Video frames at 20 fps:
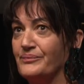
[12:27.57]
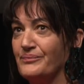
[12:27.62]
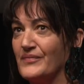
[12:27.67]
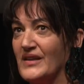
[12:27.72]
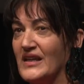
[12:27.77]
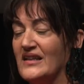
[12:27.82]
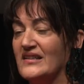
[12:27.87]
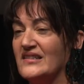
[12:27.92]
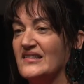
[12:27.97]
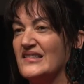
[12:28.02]

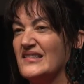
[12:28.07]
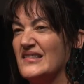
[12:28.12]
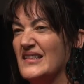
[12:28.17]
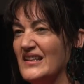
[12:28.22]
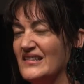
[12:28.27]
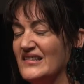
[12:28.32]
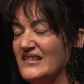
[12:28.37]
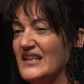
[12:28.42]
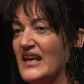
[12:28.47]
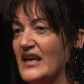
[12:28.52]

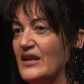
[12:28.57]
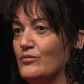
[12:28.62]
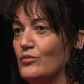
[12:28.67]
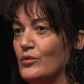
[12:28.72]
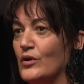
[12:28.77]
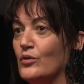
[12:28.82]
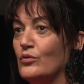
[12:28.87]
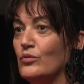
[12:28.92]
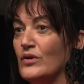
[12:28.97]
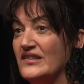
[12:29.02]
it's had
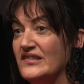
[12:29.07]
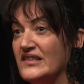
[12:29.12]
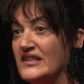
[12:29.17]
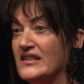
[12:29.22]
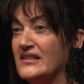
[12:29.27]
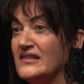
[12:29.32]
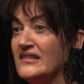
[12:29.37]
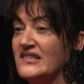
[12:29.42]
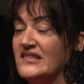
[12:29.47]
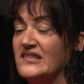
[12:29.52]
real
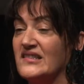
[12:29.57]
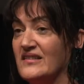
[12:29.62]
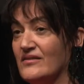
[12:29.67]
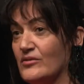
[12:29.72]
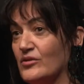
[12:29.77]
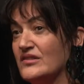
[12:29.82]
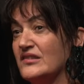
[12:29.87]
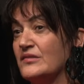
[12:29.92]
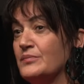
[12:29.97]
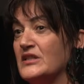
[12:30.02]
resonance,
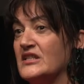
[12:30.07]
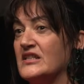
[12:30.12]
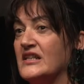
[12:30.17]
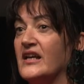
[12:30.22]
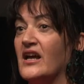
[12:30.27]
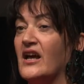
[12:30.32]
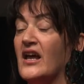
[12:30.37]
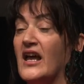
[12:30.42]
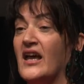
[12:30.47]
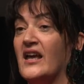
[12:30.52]
especially
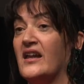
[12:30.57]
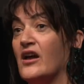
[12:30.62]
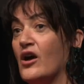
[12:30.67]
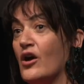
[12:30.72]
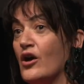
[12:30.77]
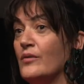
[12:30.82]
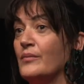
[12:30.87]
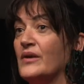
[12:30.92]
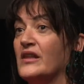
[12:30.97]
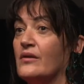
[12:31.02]
at
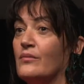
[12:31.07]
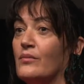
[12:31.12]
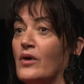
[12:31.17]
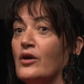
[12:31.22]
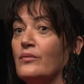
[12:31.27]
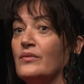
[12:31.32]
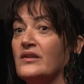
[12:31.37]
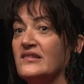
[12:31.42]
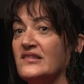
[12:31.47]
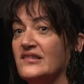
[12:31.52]
home at the
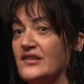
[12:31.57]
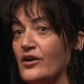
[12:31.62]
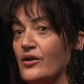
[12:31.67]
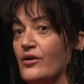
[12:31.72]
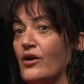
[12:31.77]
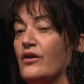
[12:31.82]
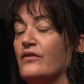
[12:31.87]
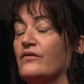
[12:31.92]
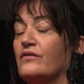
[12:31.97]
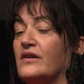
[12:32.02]
moment. So
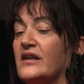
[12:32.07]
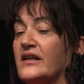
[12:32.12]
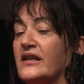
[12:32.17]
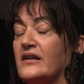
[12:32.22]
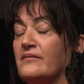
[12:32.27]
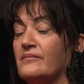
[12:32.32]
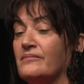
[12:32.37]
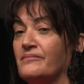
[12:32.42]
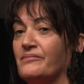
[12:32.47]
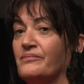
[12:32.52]
hopefully
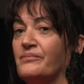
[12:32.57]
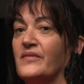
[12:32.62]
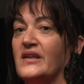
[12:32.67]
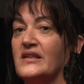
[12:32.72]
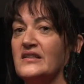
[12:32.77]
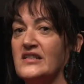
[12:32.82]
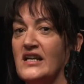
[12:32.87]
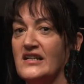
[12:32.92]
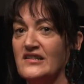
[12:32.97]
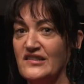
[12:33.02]

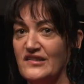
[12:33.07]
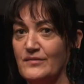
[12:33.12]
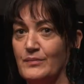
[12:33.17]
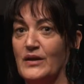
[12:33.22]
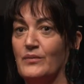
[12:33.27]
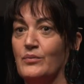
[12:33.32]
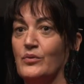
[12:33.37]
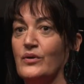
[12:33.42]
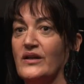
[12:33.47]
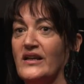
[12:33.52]
it touches
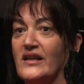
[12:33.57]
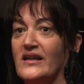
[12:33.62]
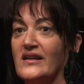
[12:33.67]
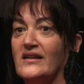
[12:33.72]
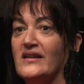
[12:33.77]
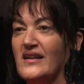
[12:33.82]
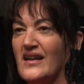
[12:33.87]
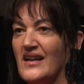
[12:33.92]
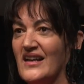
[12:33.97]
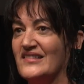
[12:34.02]
people here.
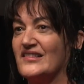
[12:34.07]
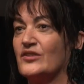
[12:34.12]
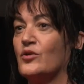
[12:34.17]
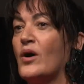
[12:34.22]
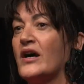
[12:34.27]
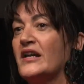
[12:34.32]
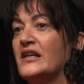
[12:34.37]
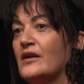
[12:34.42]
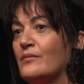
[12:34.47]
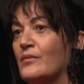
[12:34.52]
It's
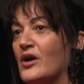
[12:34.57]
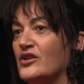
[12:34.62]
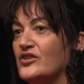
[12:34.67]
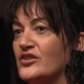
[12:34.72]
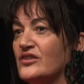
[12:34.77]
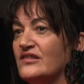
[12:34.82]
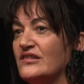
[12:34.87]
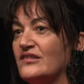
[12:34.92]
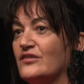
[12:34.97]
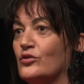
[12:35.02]
quite an
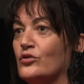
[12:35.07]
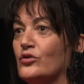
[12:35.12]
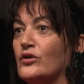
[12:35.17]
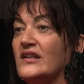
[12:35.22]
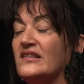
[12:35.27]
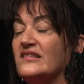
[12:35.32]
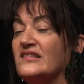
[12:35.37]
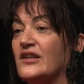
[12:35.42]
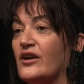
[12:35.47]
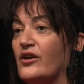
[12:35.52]
emotion story.
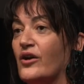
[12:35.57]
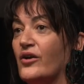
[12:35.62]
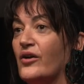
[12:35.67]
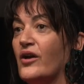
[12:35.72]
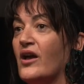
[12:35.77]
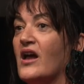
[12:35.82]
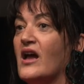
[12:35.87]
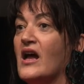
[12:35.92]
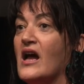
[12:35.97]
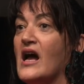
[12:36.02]
So
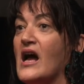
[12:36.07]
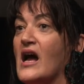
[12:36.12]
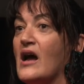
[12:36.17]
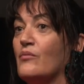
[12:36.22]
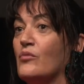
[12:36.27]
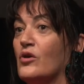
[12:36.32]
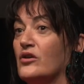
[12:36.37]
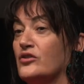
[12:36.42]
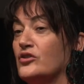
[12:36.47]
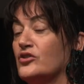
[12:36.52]

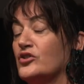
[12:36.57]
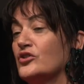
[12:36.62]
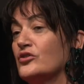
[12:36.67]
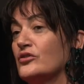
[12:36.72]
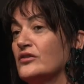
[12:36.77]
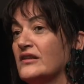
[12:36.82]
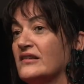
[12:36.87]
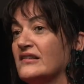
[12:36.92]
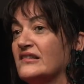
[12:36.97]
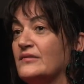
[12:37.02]
what you
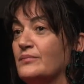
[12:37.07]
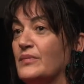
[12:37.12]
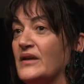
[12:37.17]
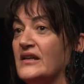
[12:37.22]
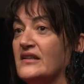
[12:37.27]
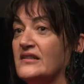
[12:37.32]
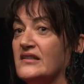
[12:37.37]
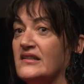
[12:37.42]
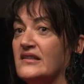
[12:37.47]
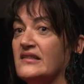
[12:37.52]
should
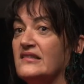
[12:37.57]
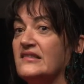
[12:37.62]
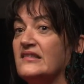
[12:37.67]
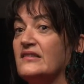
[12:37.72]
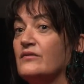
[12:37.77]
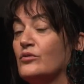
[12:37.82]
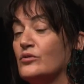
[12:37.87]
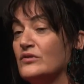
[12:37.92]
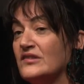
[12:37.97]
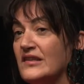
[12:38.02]
expect is,
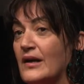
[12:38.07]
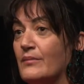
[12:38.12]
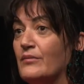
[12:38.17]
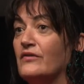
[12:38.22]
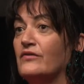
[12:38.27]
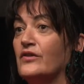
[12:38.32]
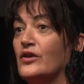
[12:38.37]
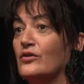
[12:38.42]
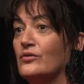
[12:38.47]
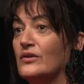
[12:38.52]
or some
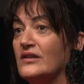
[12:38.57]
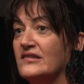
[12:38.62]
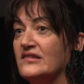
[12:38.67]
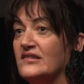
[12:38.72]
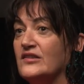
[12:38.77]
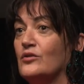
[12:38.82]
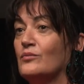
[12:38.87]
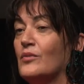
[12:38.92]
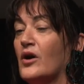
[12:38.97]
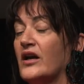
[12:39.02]
of you, is
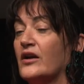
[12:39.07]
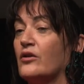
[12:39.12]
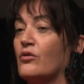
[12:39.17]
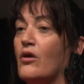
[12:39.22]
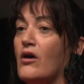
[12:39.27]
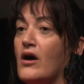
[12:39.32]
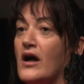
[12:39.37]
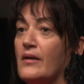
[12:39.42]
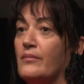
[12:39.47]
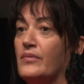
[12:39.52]
you might
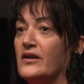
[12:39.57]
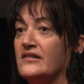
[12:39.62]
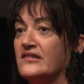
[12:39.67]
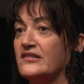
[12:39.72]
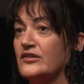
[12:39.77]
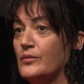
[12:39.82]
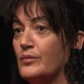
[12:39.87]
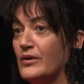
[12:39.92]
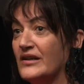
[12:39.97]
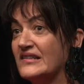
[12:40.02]
cry a bit,
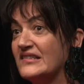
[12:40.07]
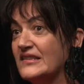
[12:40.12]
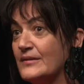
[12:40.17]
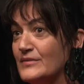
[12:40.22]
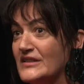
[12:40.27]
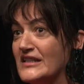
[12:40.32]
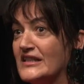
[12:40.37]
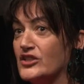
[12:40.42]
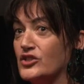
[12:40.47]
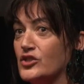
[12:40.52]
so bring some
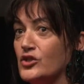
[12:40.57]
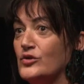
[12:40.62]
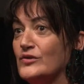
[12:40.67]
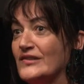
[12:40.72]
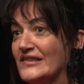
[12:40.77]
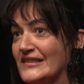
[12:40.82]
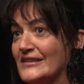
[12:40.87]
tissues.